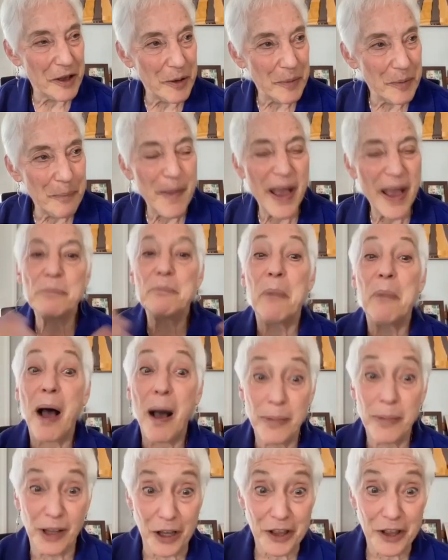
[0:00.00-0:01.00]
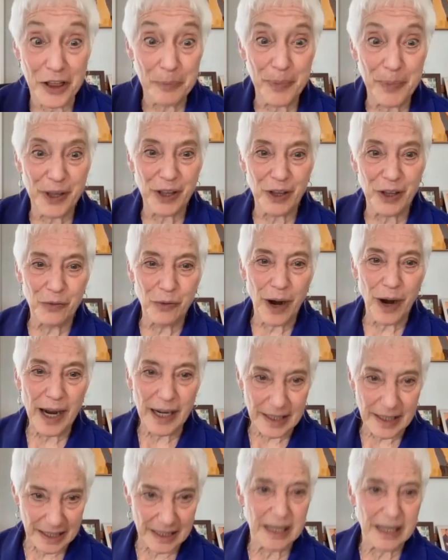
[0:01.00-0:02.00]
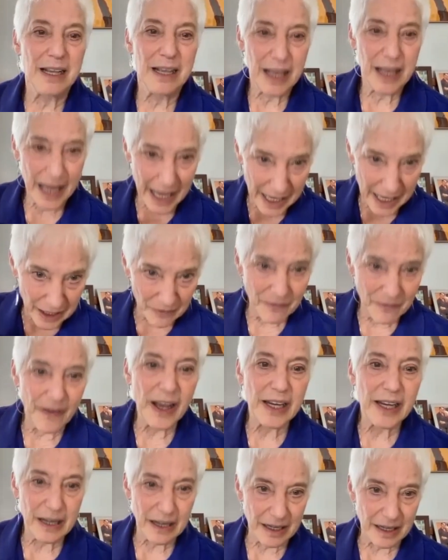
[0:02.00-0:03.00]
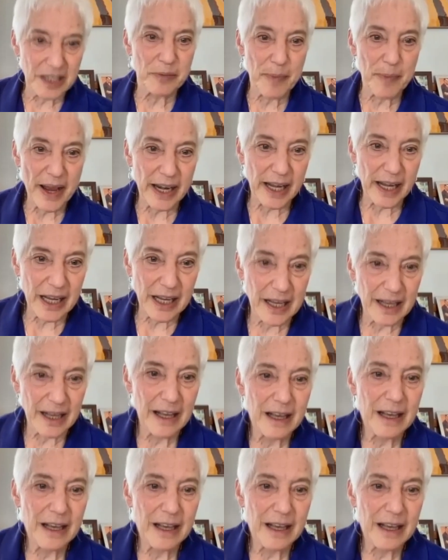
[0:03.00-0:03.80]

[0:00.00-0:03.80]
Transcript: made public the Bill of Rights and invite as many